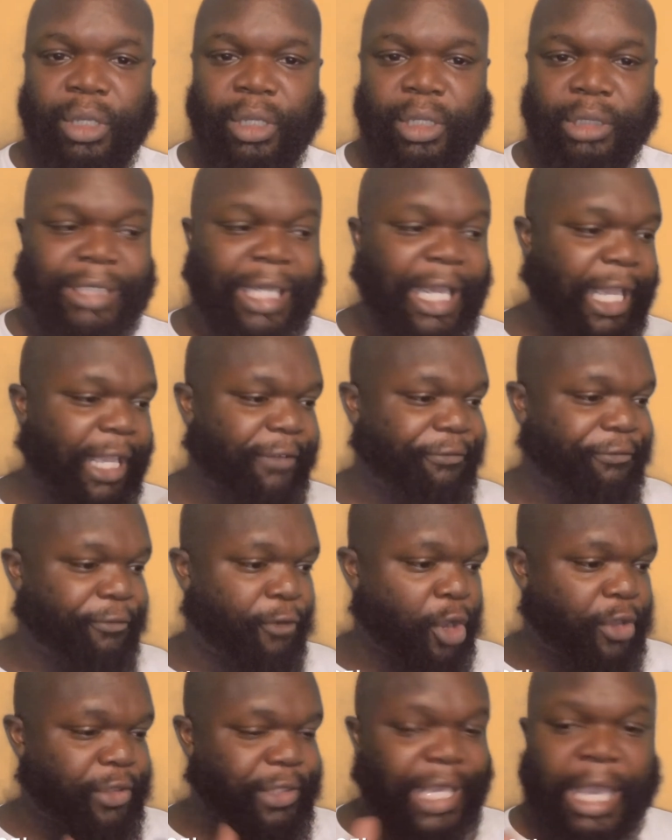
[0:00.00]
Like, for
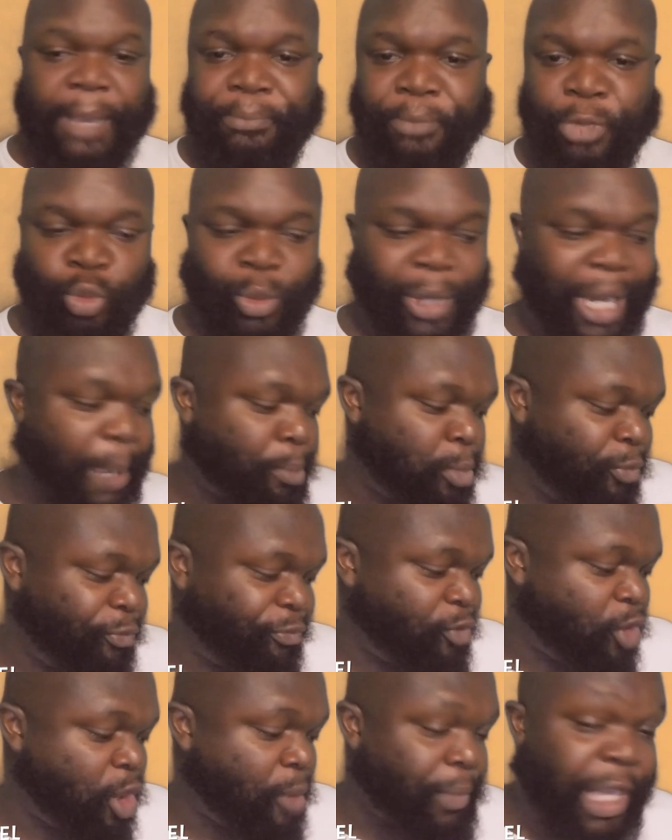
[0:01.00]
example, when I
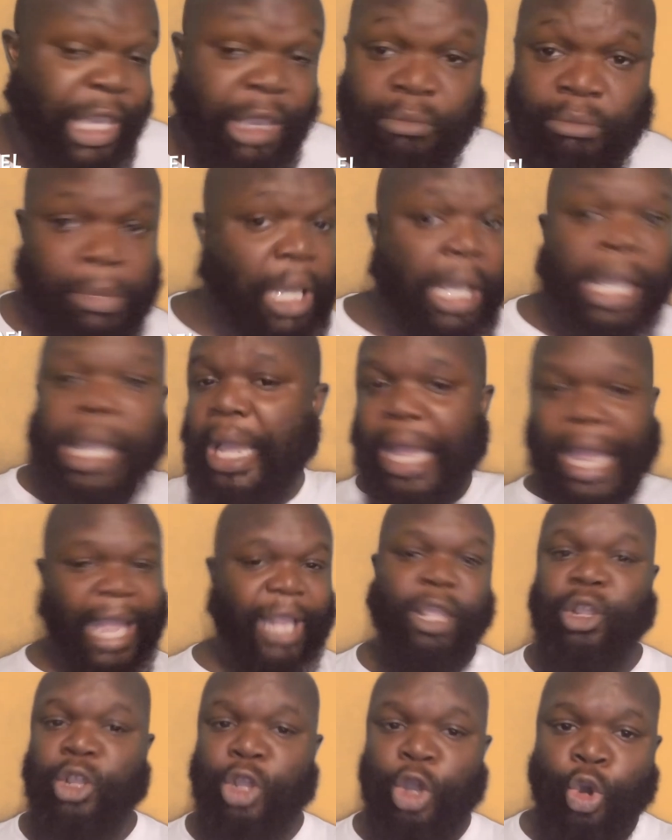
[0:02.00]
perform him, I
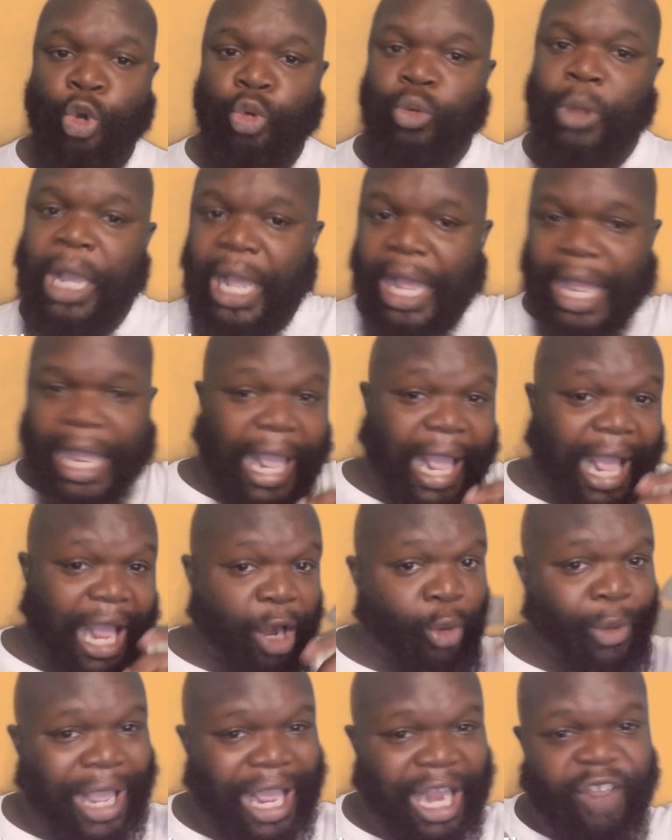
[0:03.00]
can go, I
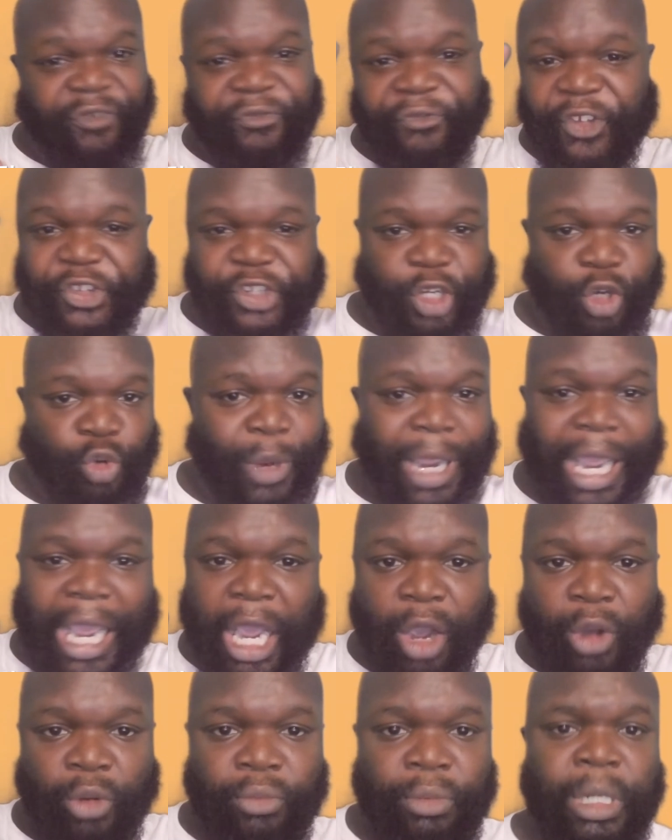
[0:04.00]
don't gotta fish
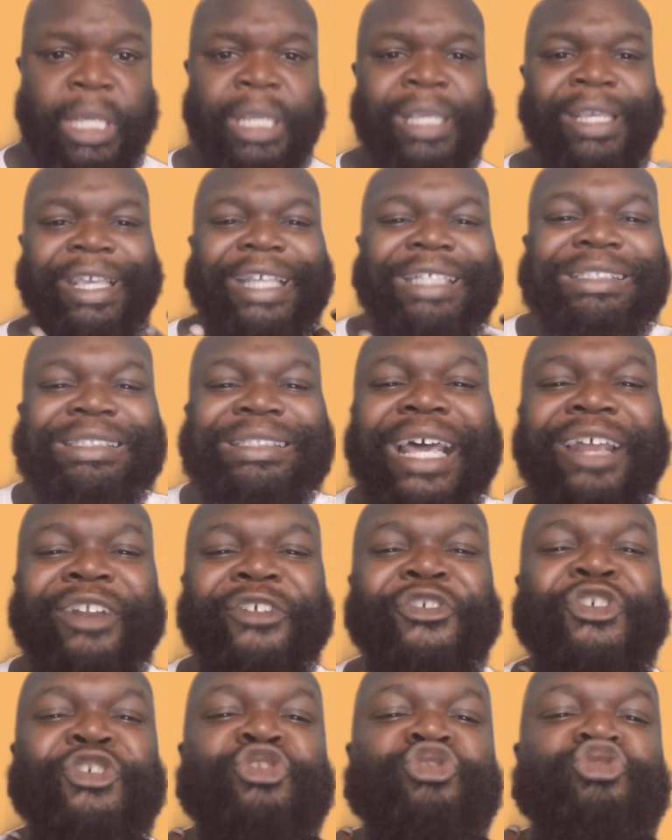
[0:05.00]
around. It's not a
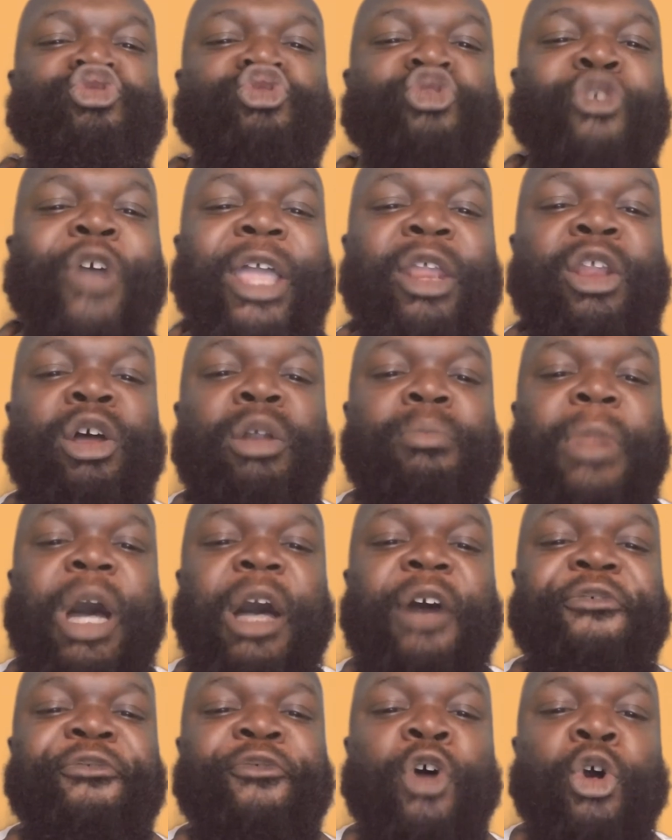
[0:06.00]
strain on my
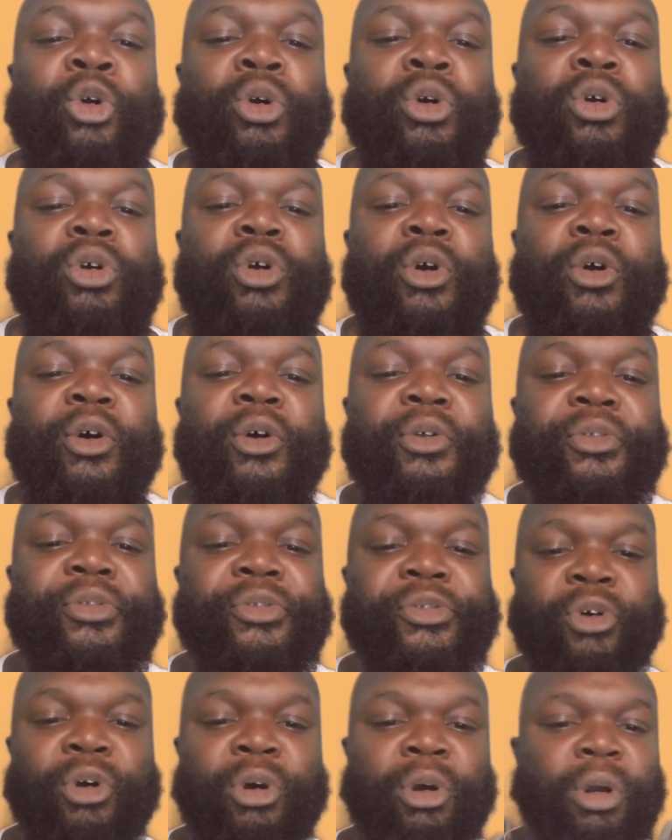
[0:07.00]
vocal cords
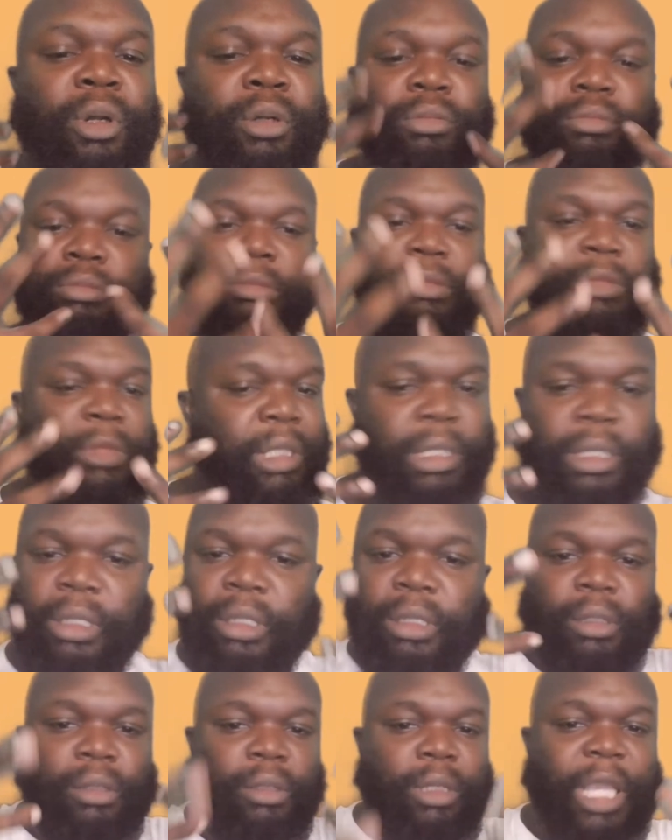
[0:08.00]
or
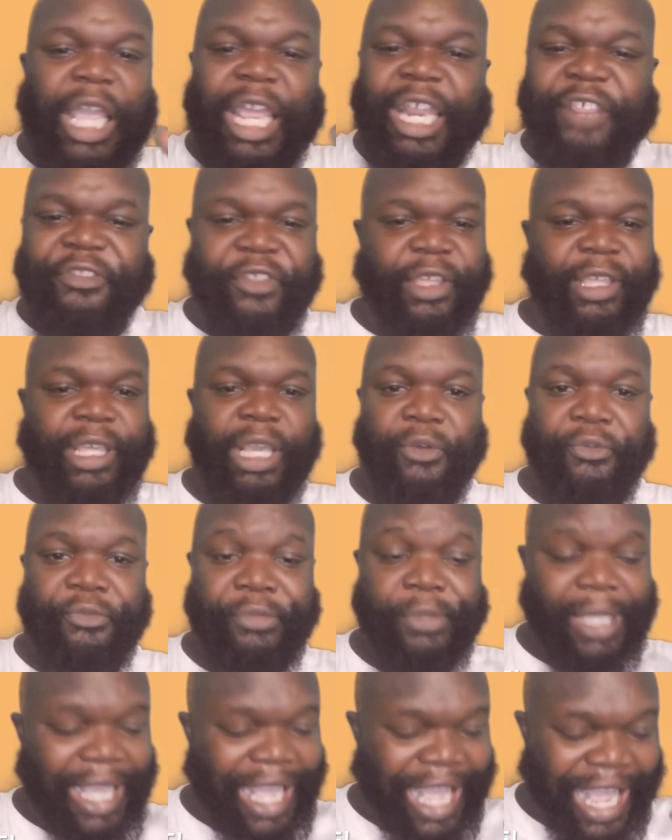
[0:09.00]
anything else.
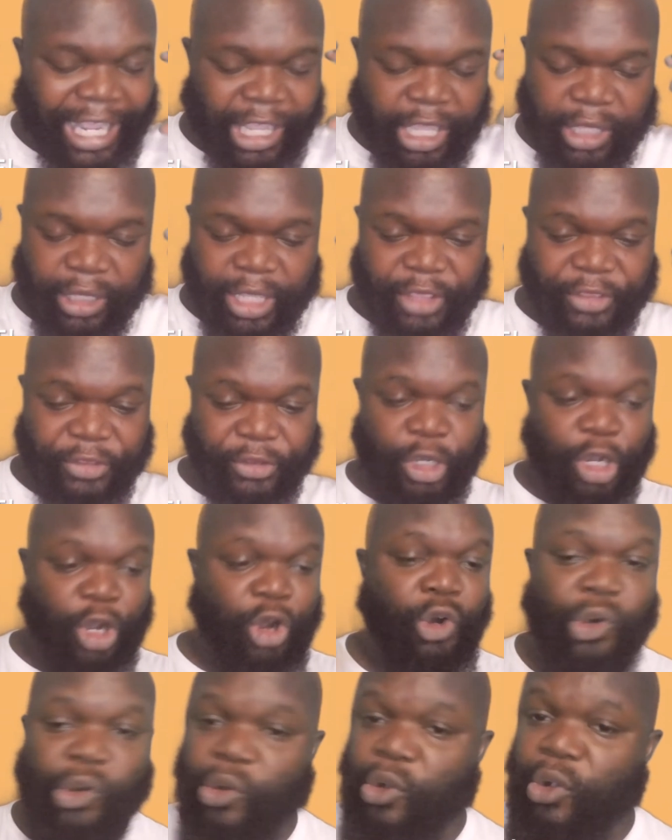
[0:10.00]
I can just
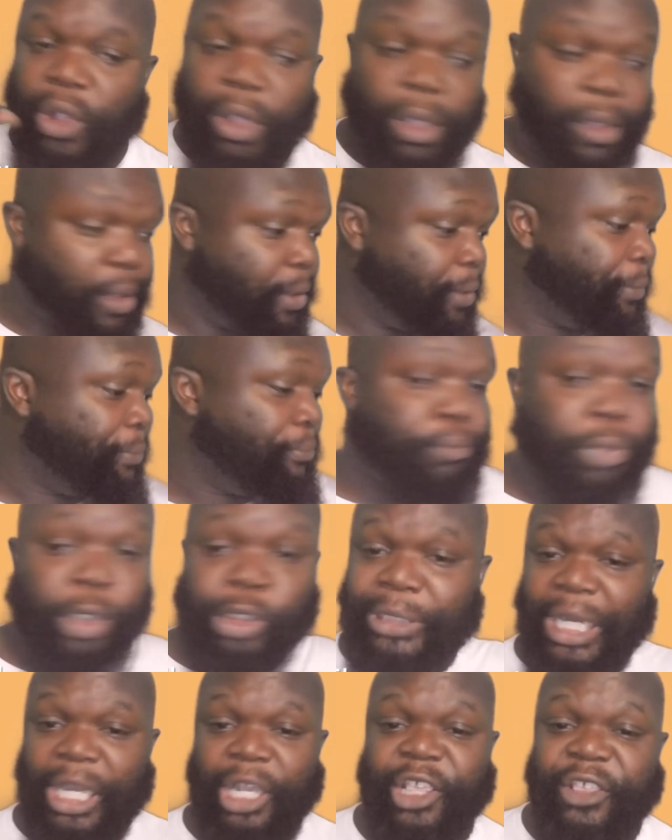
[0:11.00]
go,
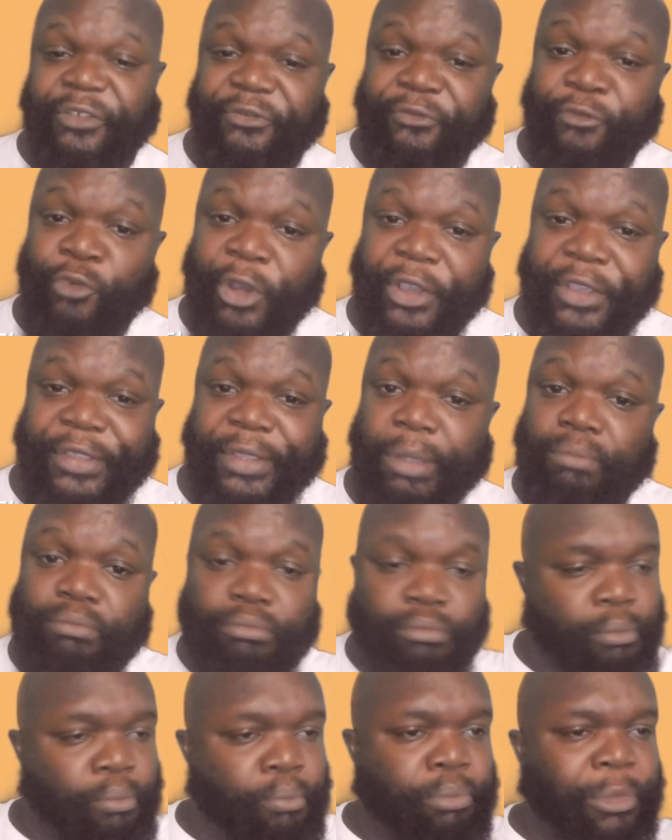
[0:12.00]
pull out his voice,
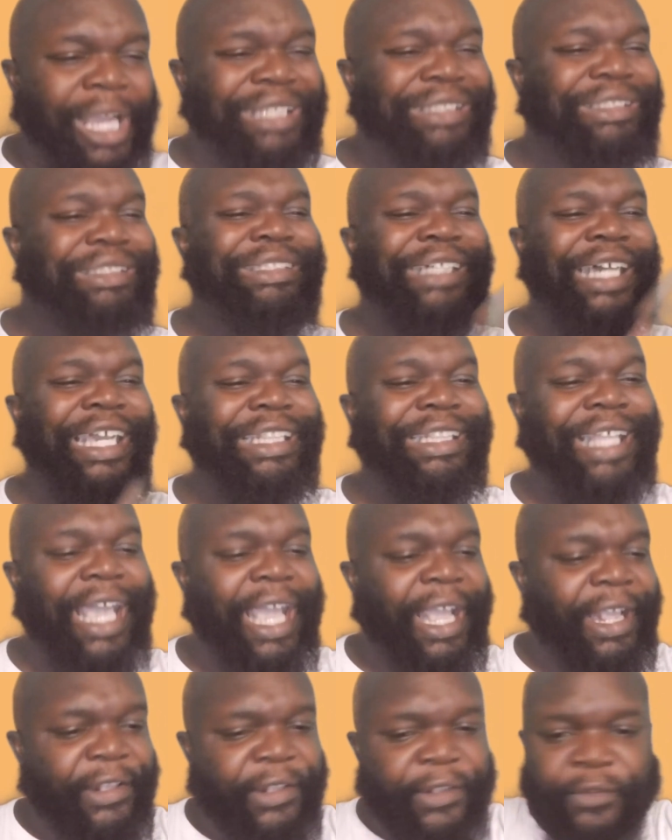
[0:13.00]
just like that.